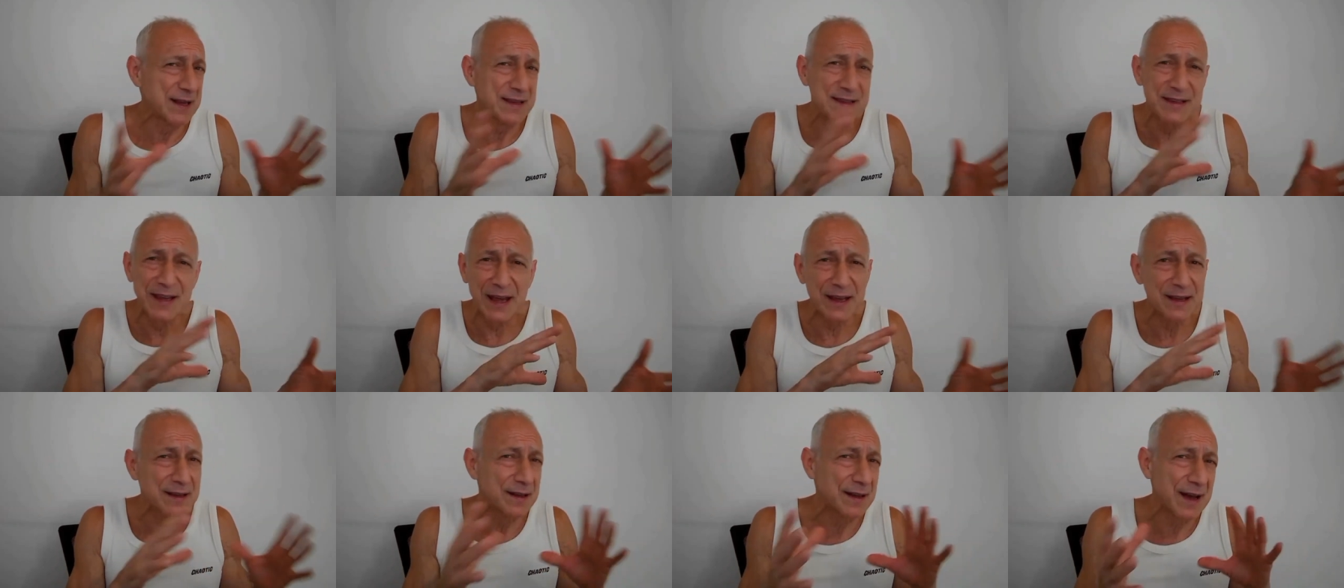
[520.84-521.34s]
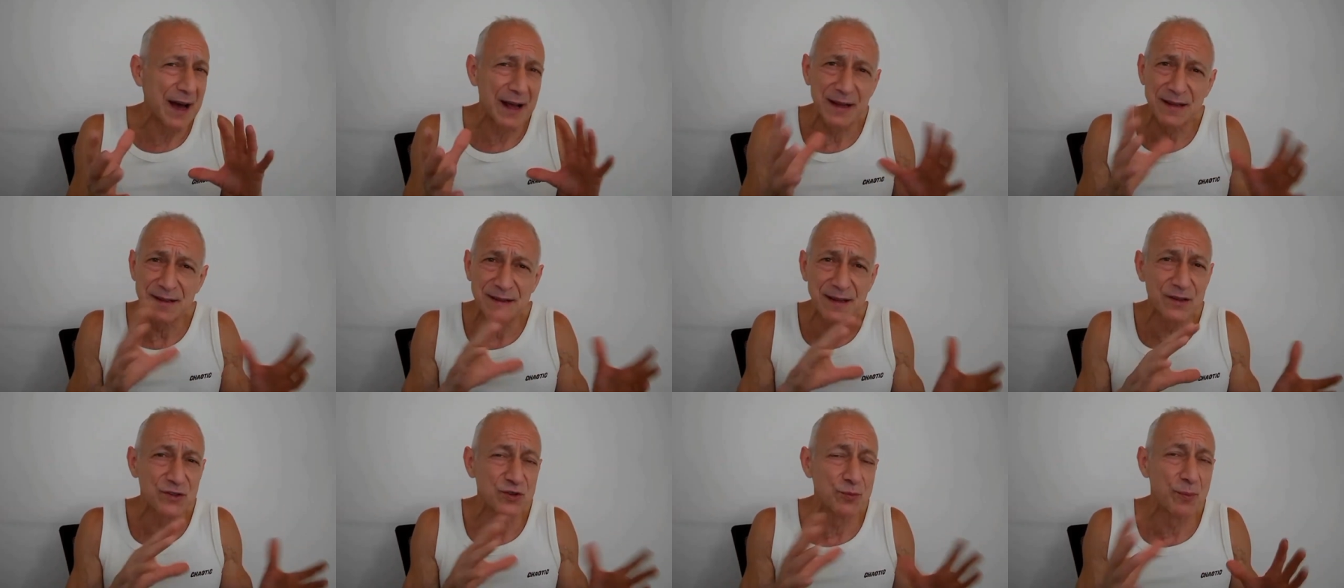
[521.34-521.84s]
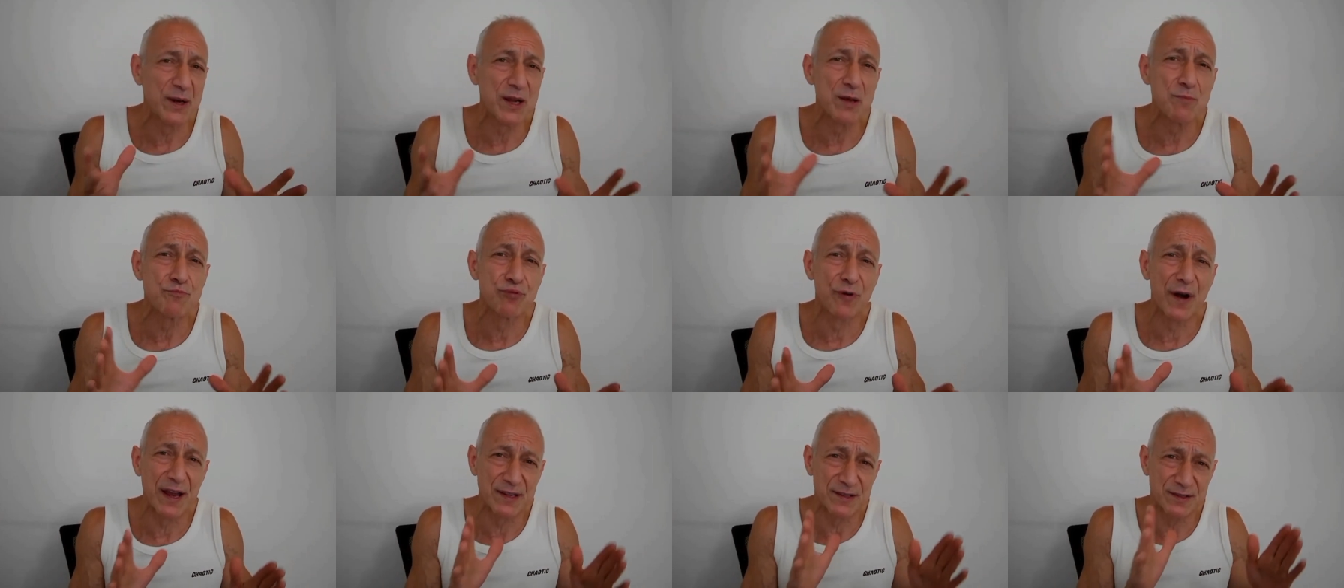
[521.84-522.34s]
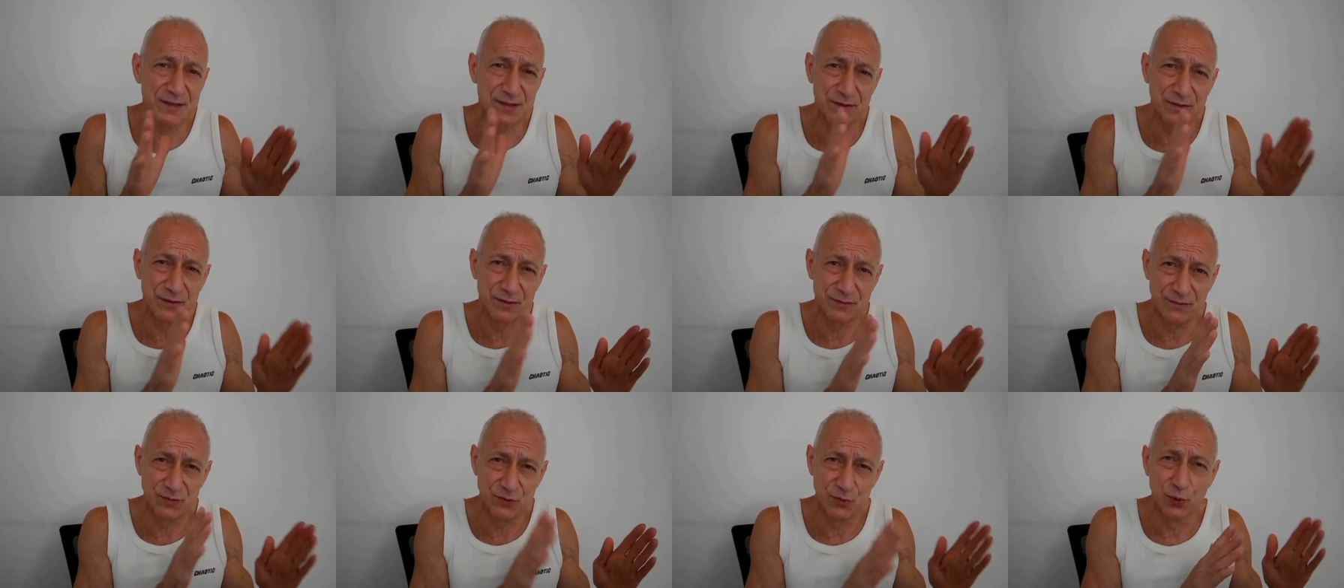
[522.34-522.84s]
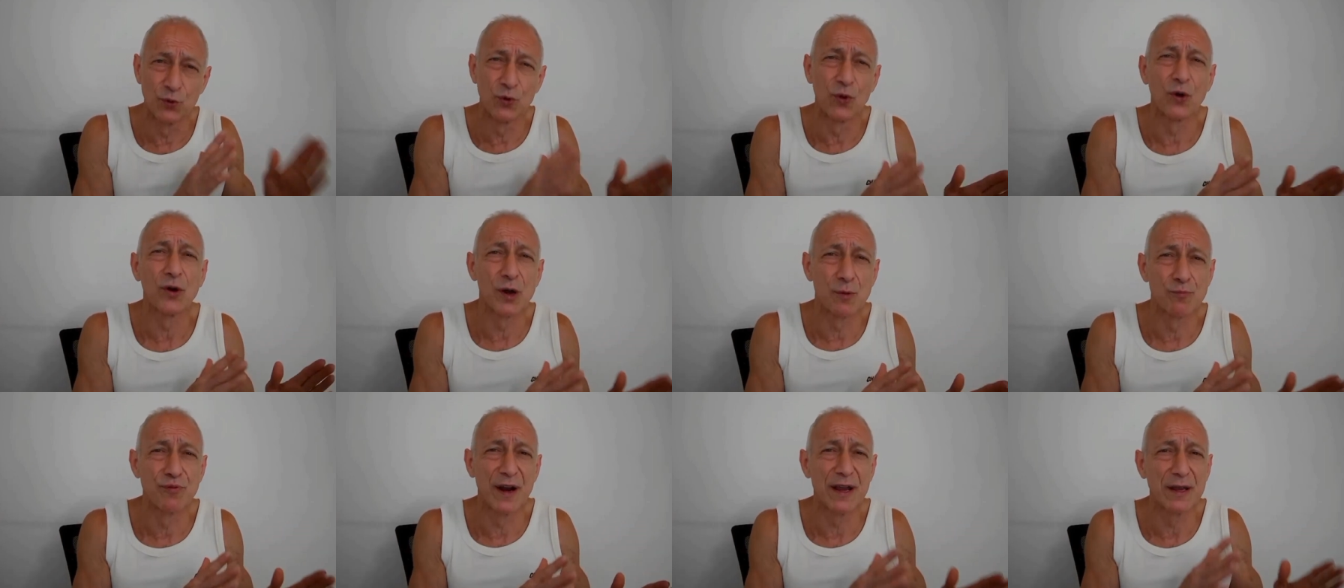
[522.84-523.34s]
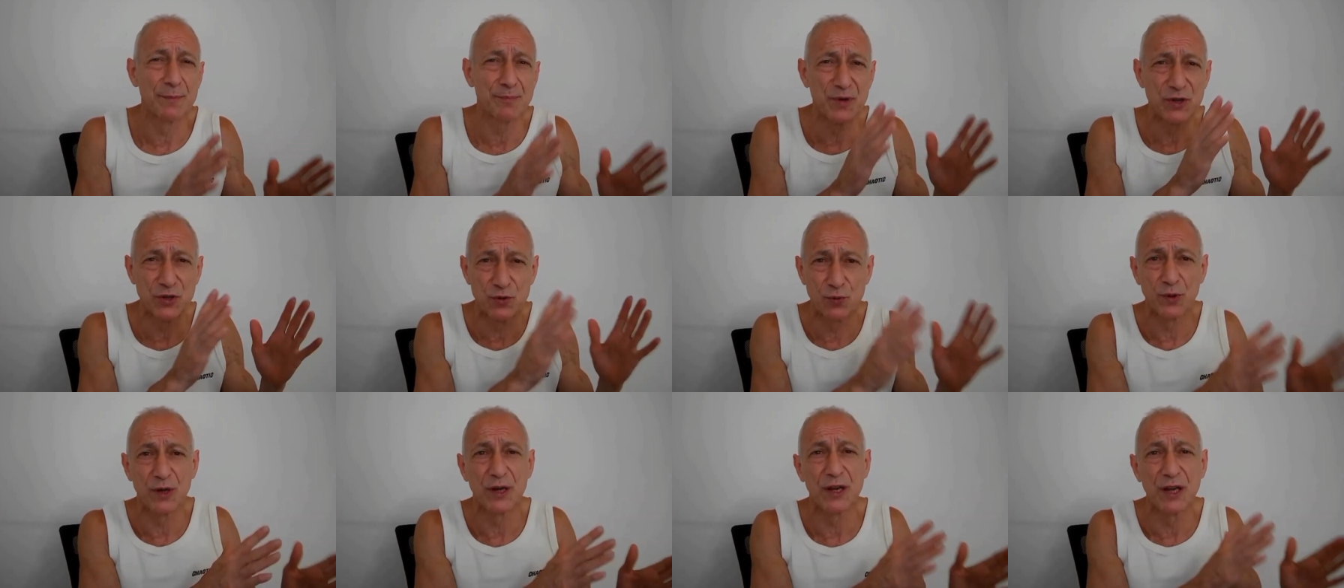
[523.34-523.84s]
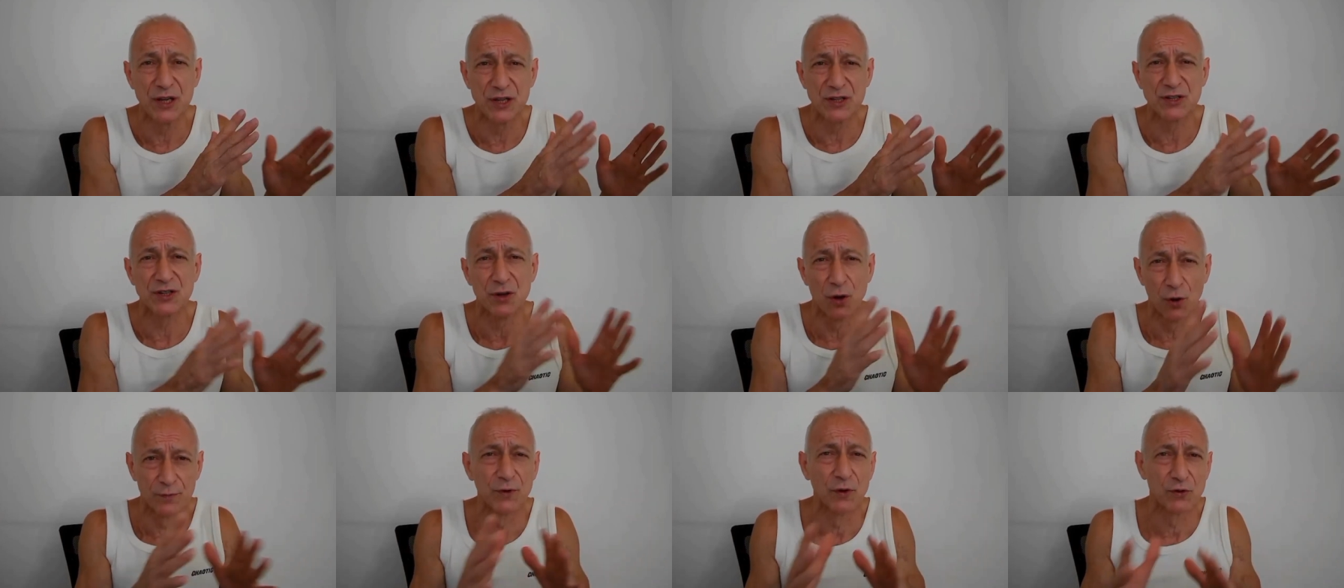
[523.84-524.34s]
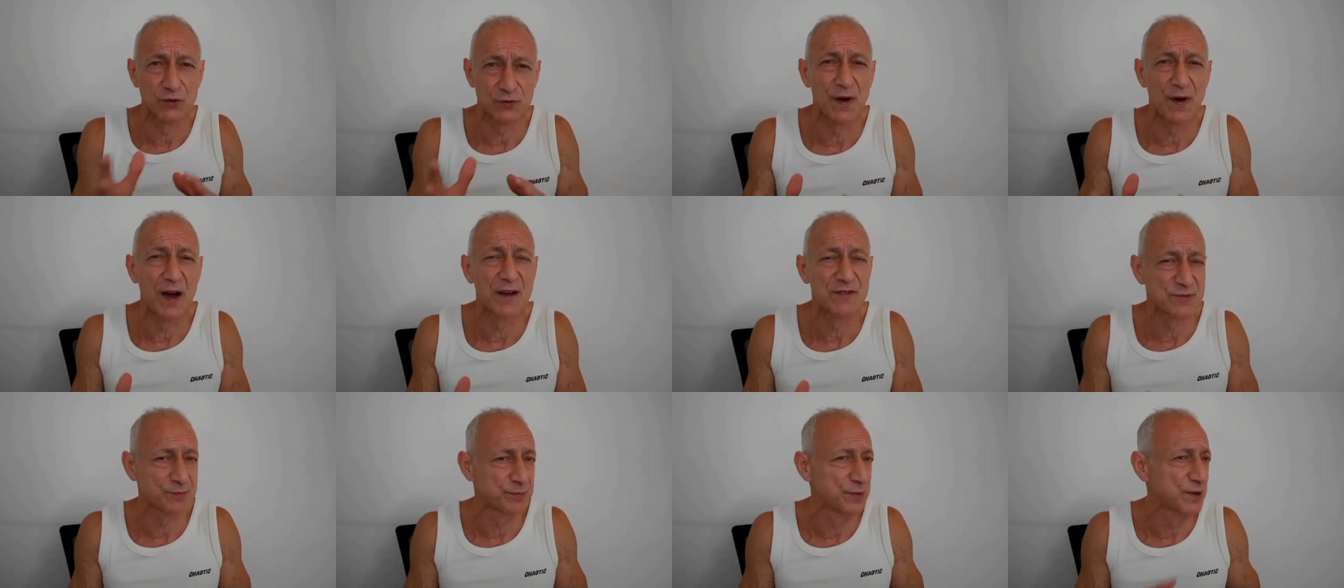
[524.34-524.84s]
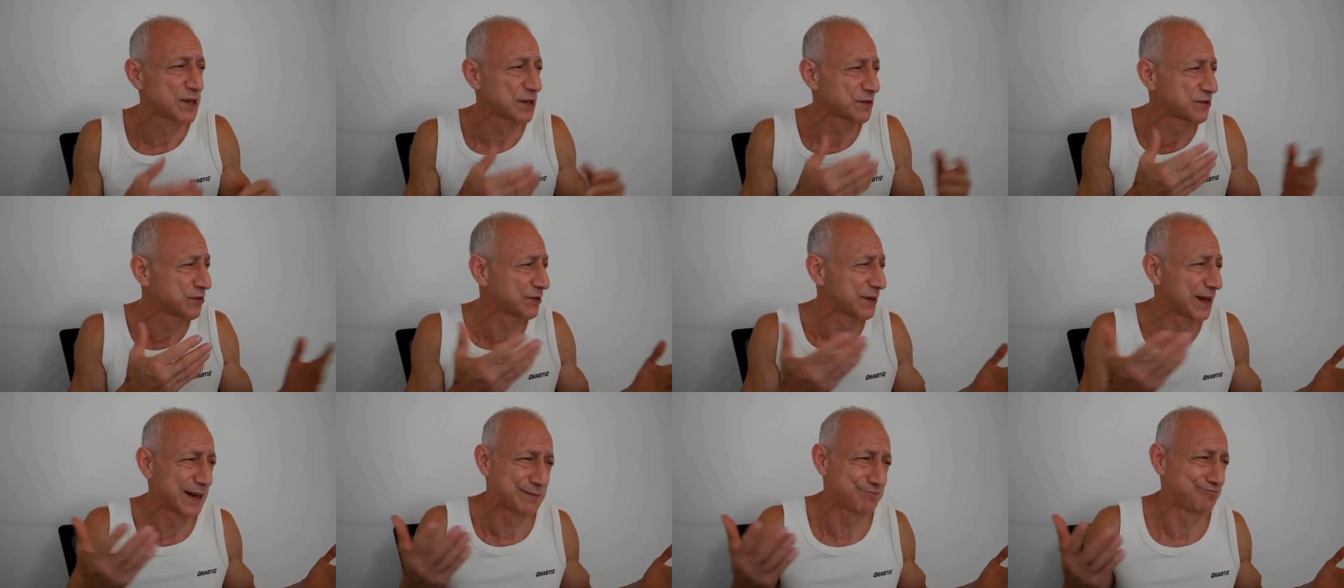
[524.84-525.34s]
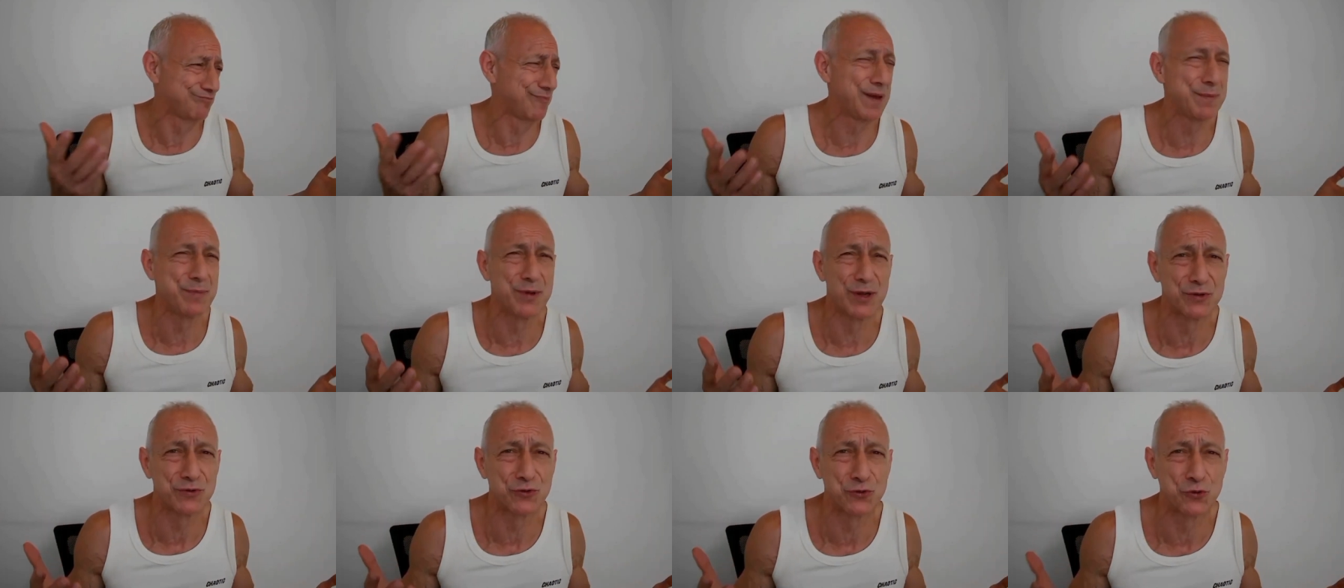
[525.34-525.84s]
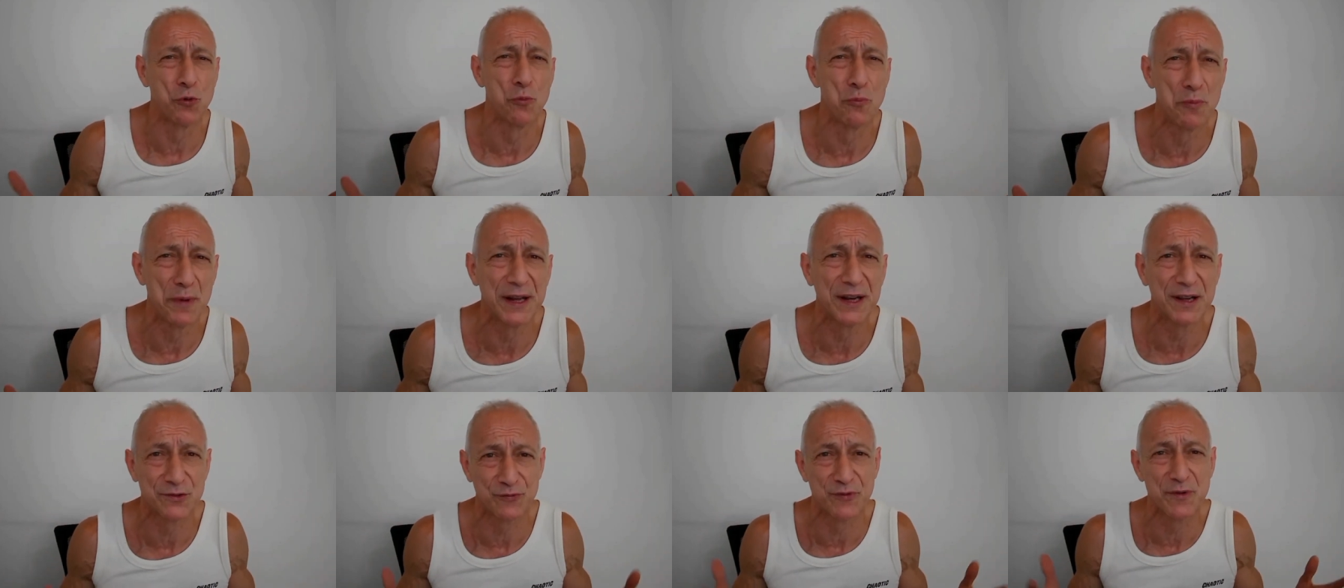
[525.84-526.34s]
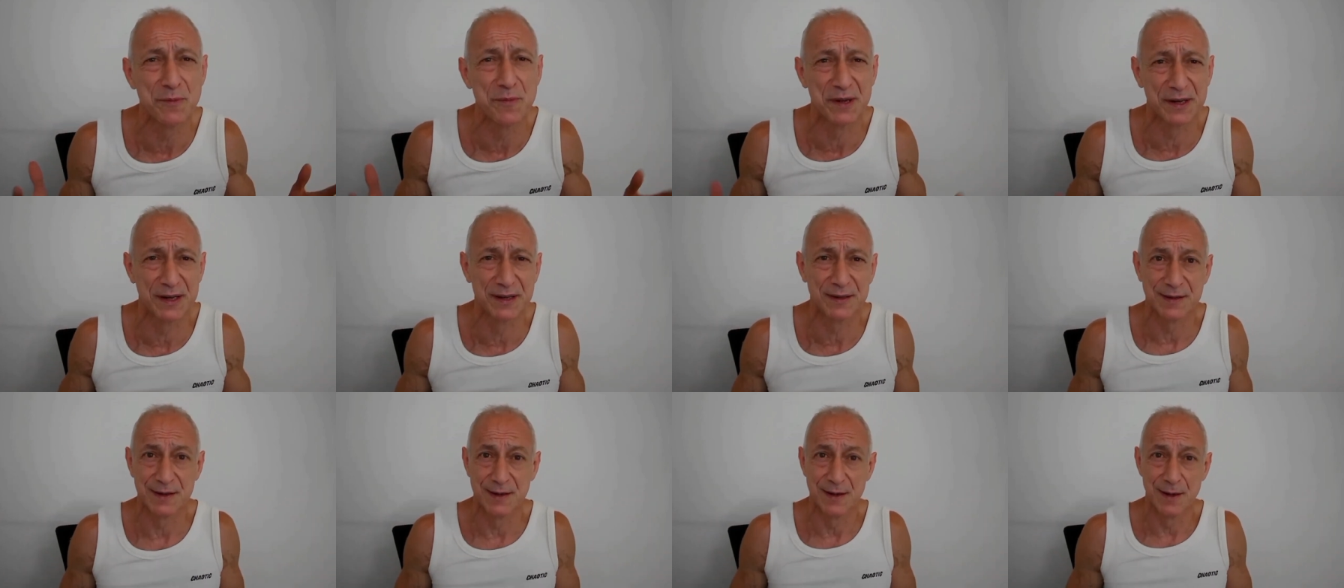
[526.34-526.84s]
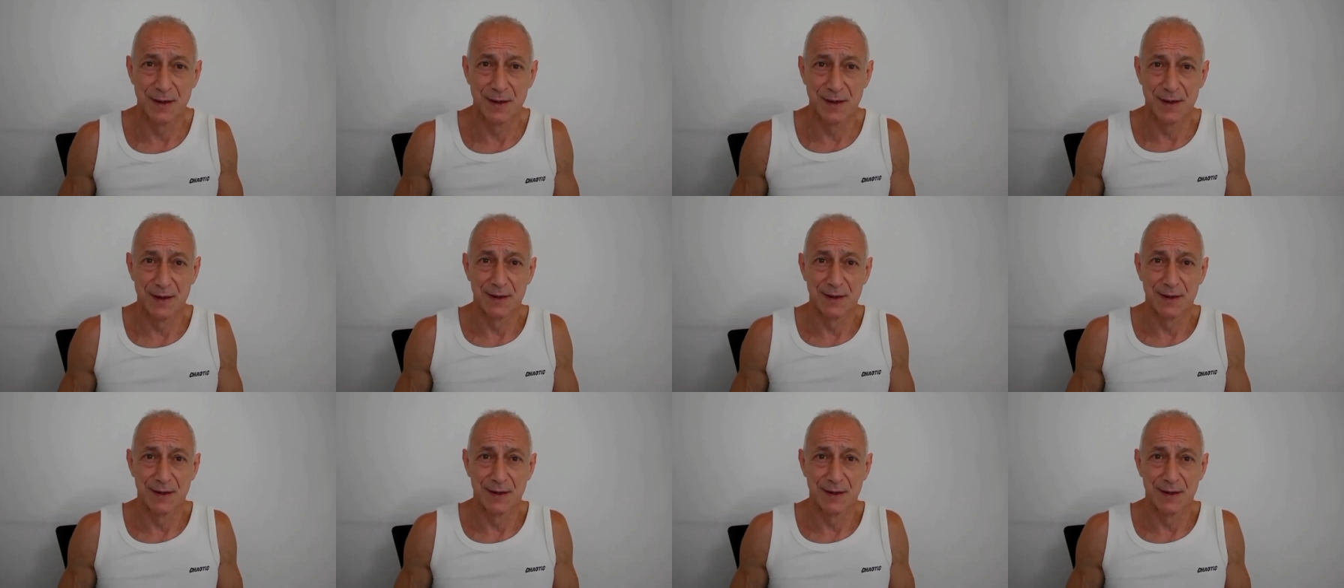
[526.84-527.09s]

I didn't take, I didn't take too many breaks. Too long a break between each of those five sprints. I took like maybe two minute, three minute